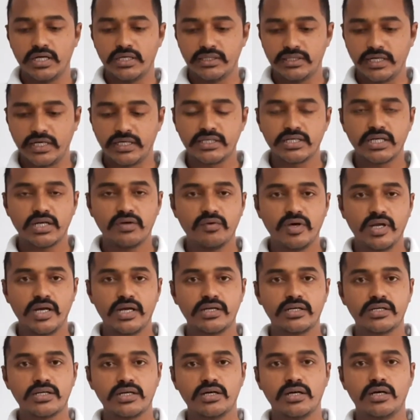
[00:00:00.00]

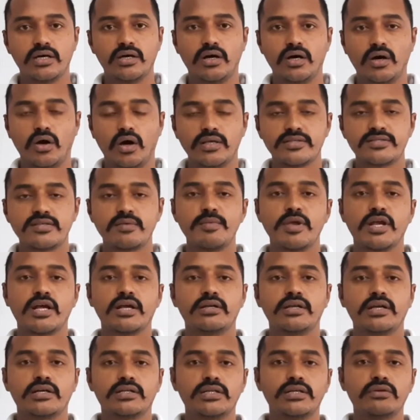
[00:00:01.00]
tetravalent
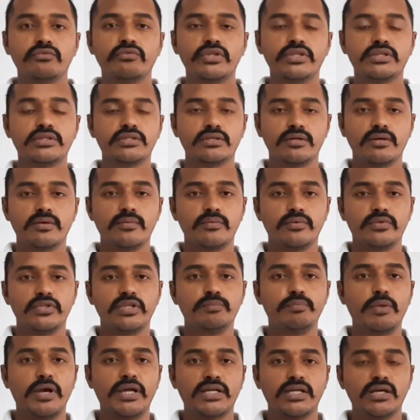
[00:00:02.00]
semiconductor with
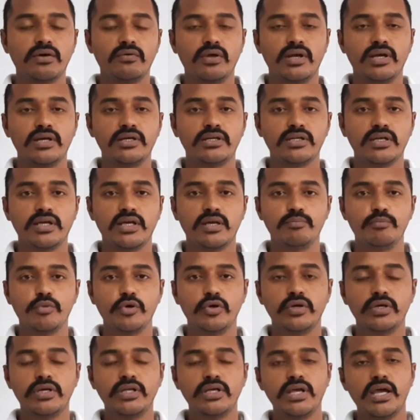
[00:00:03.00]
the pentavalent
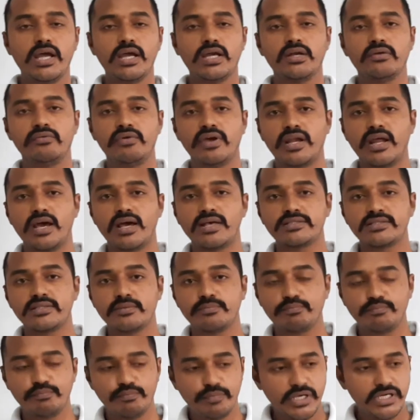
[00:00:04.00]
impurity, and whereas
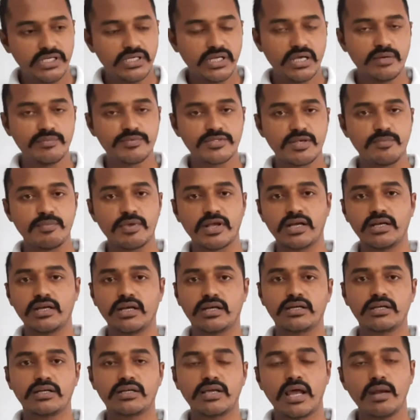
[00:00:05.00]
p-type
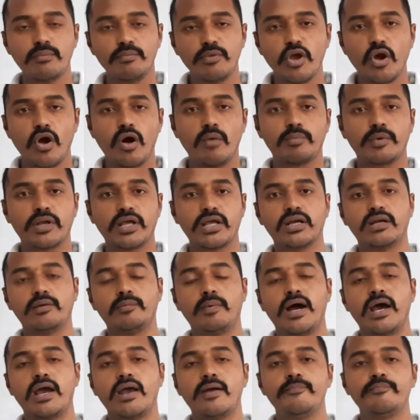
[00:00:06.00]
semiconductor can be
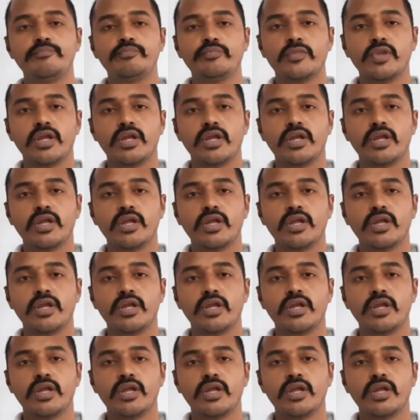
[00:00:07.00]
obtained by